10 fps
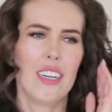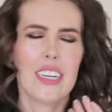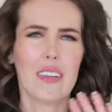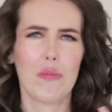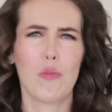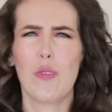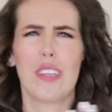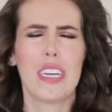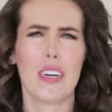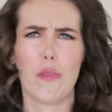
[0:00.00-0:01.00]
He
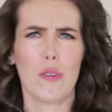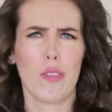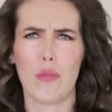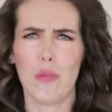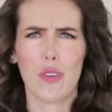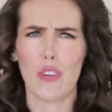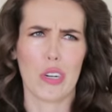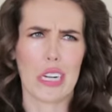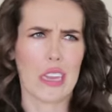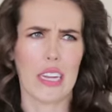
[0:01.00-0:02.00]
was here for some
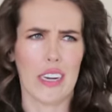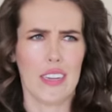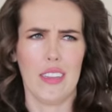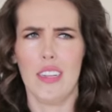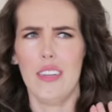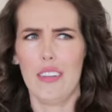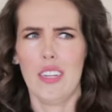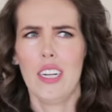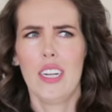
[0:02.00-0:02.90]
surgery thing and then